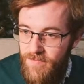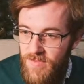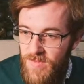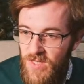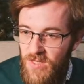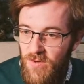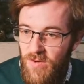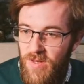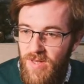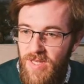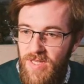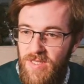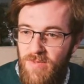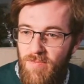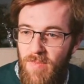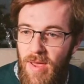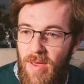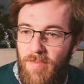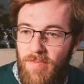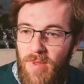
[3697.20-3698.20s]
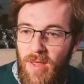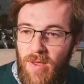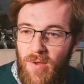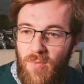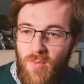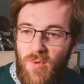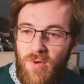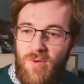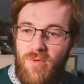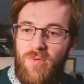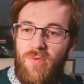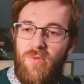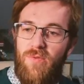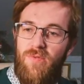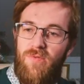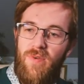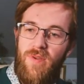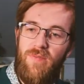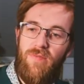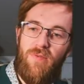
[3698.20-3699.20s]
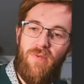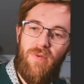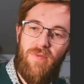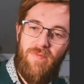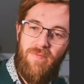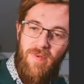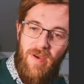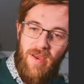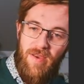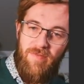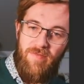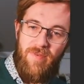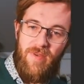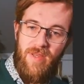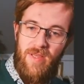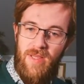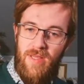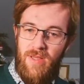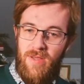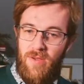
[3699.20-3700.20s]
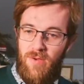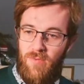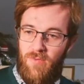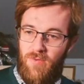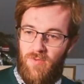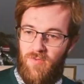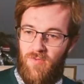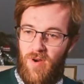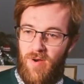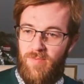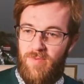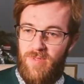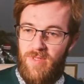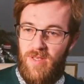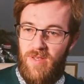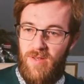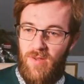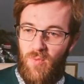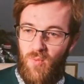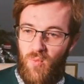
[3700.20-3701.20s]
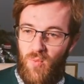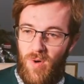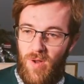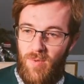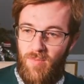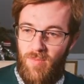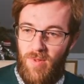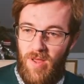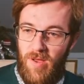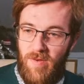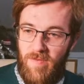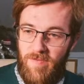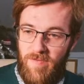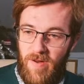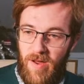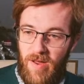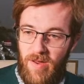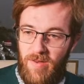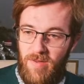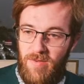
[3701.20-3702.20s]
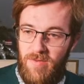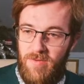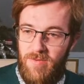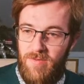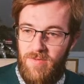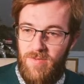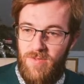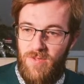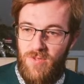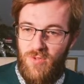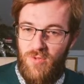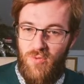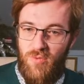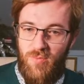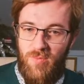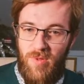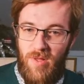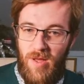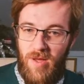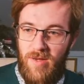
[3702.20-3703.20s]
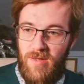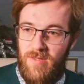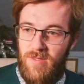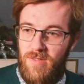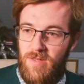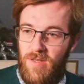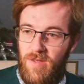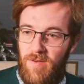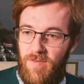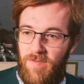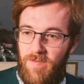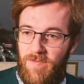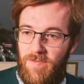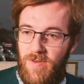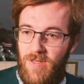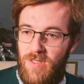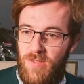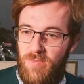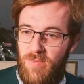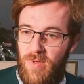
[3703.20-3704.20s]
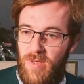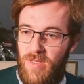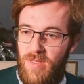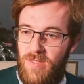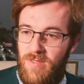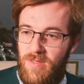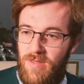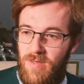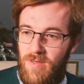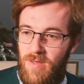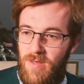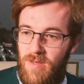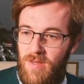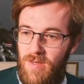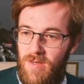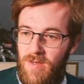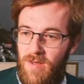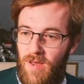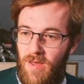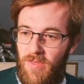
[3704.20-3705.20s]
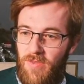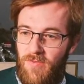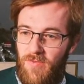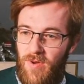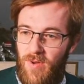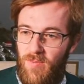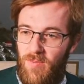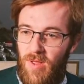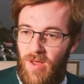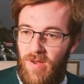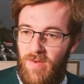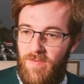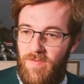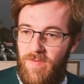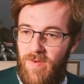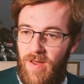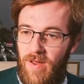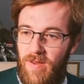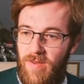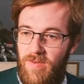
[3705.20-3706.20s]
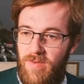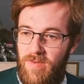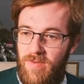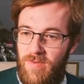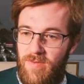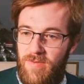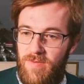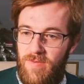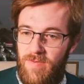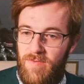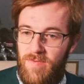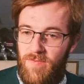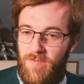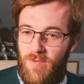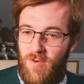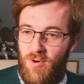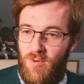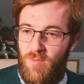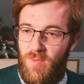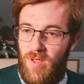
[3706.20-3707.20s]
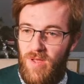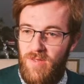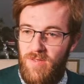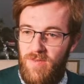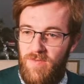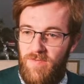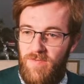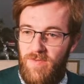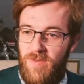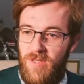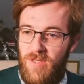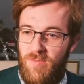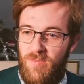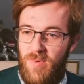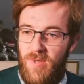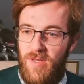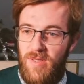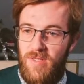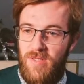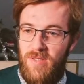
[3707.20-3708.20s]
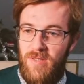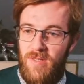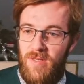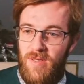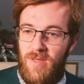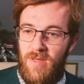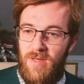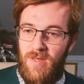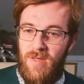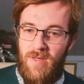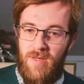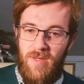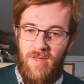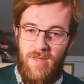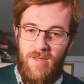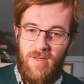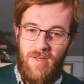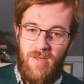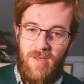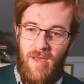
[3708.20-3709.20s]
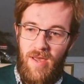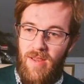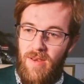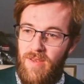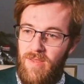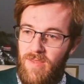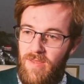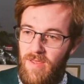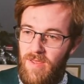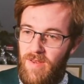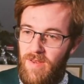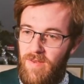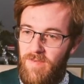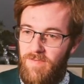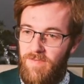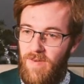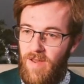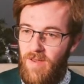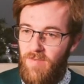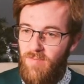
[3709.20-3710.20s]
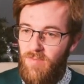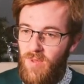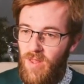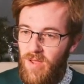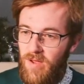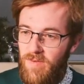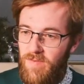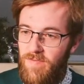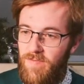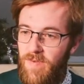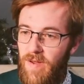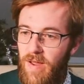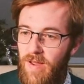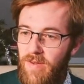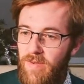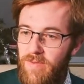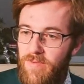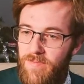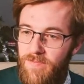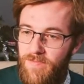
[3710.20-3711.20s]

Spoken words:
So a disk map like 1, 2, 3, 4, 5 would represent a 1-block file, 2 blocks of free space, a 3-block file, 4 blocks of free space, and then a 5-block file.